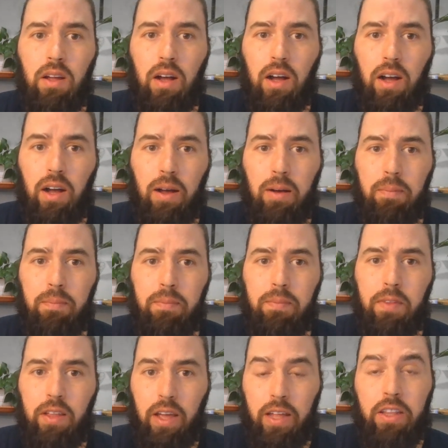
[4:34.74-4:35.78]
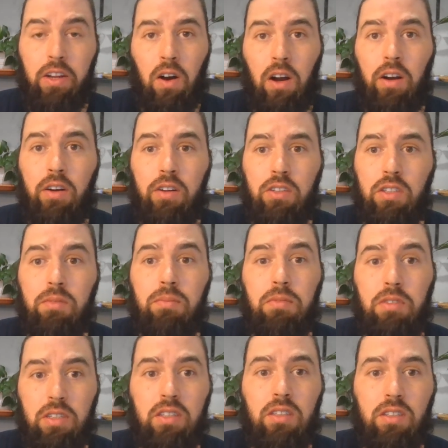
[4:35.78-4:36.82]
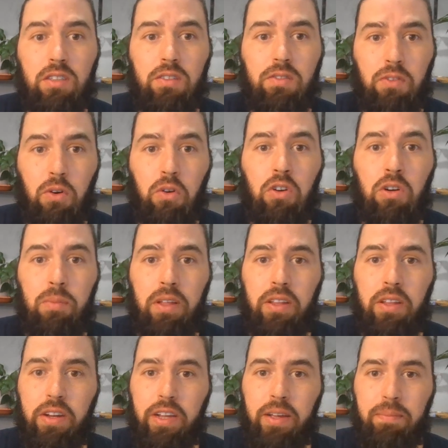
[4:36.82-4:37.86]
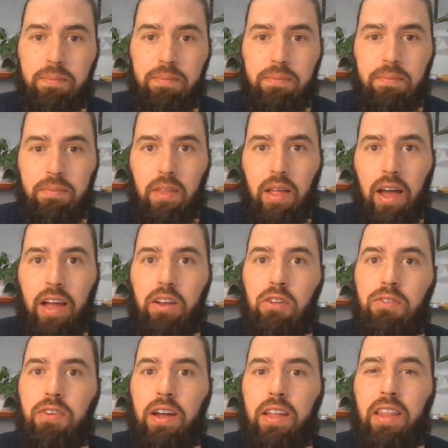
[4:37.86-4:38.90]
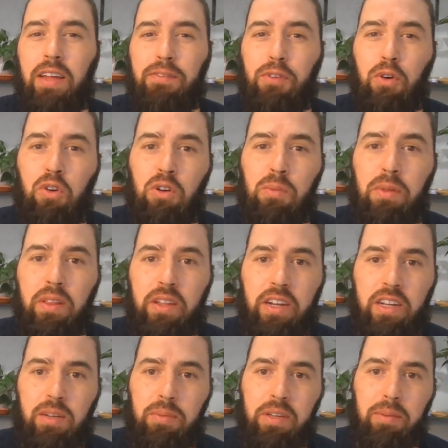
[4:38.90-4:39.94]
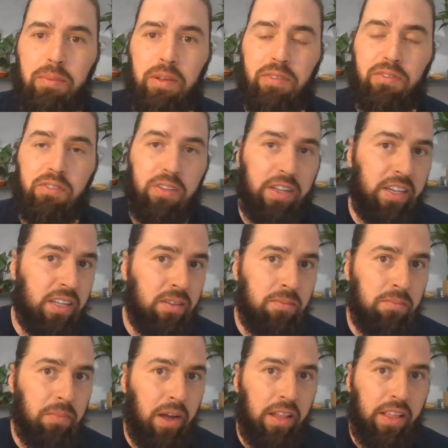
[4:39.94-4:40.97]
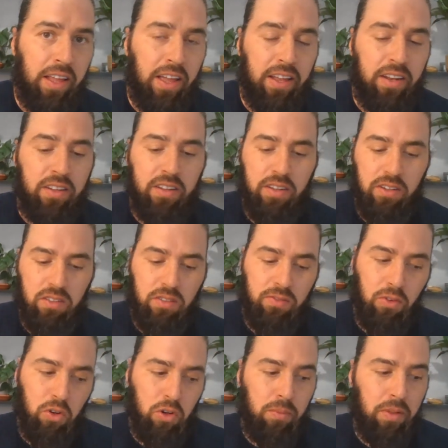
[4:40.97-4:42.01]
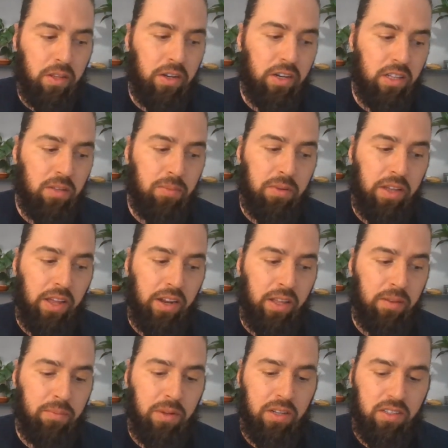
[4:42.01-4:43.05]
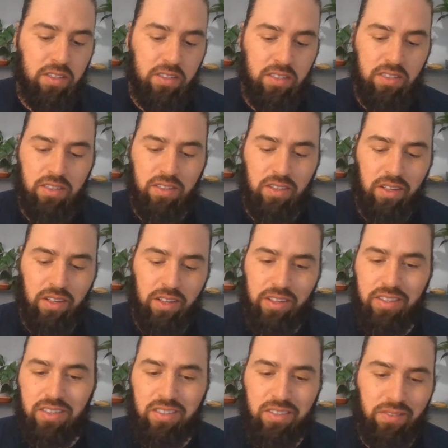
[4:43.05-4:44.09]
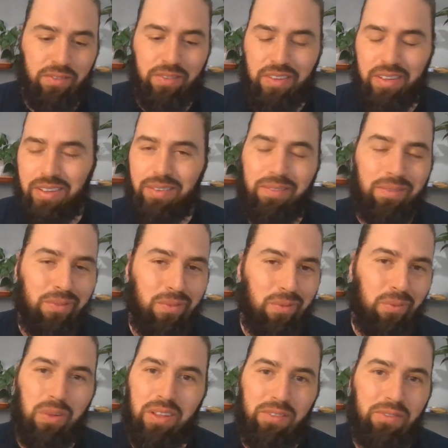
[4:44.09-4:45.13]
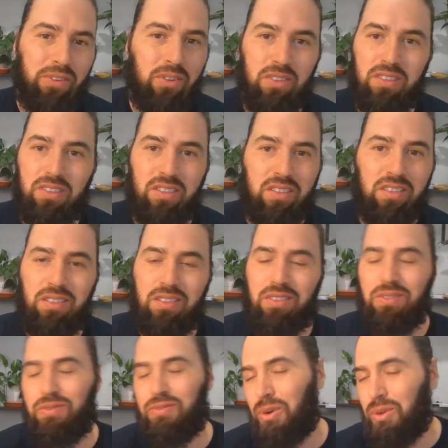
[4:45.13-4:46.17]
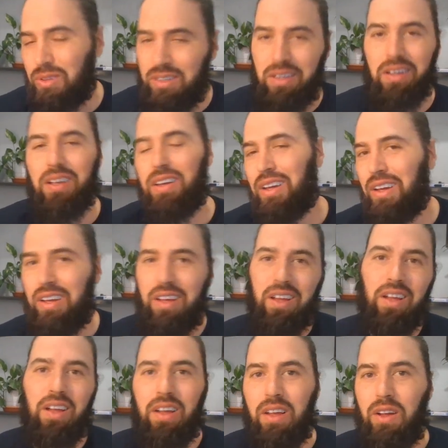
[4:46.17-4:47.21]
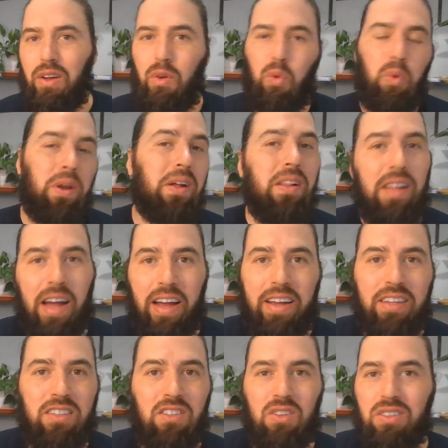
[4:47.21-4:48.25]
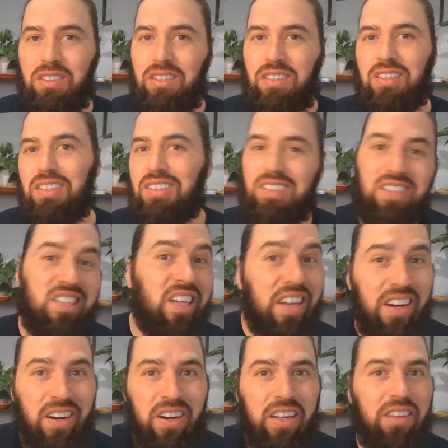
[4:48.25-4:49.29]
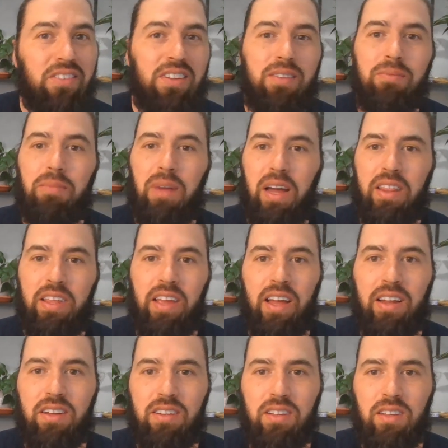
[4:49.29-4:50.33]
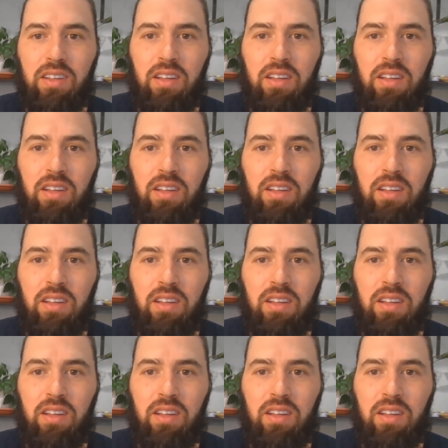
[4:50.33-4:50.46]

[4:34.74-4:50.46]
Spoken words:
And there are some scenes of vulnerability. I do find that vulnerability to be a bit fleeting by the end. There's vulnerability in the beginning, but it doesn't really feel fully realized or sincere even by the end.